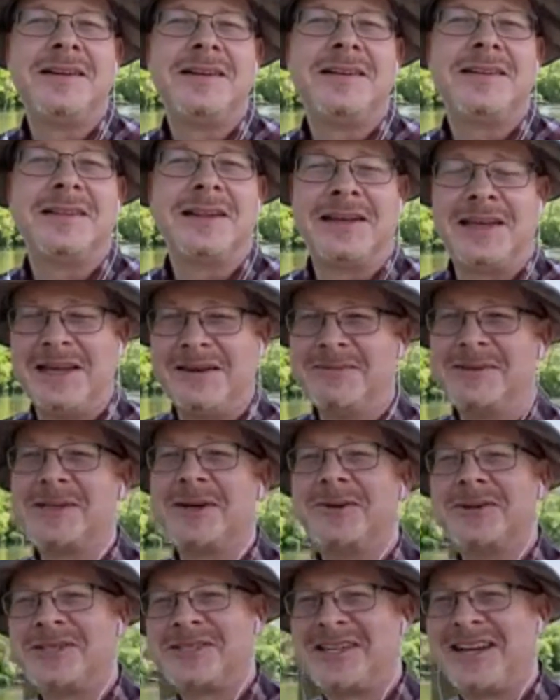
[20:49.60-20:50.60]
the game is
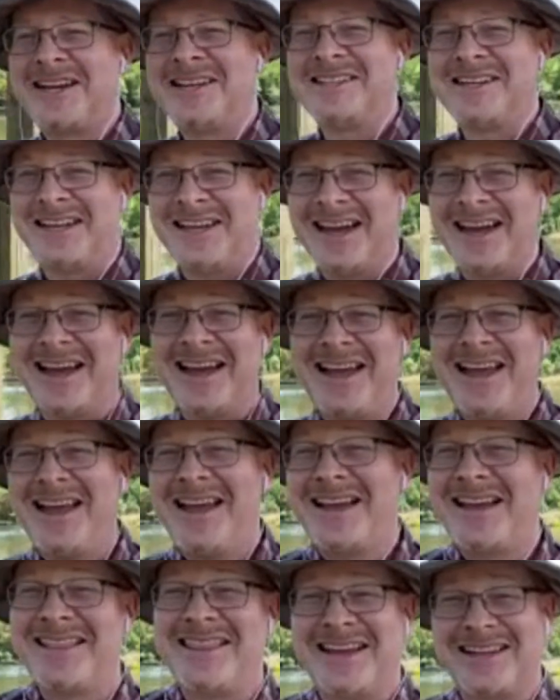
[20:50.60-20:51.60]
always changing. Yeah,
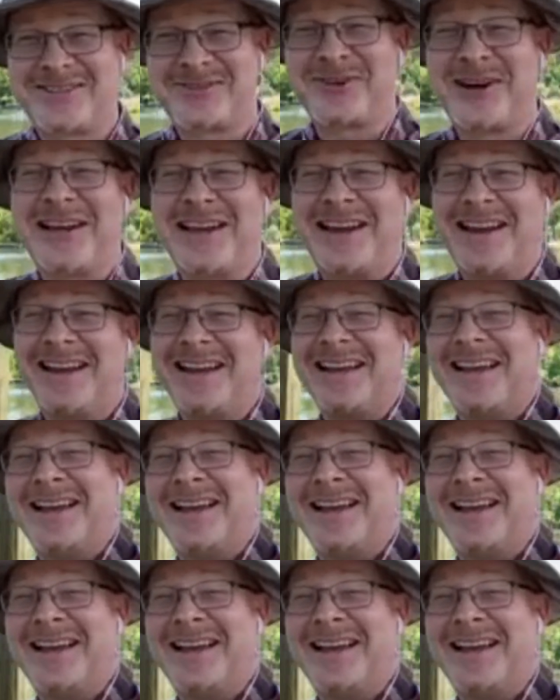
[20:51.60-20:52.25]
that's right.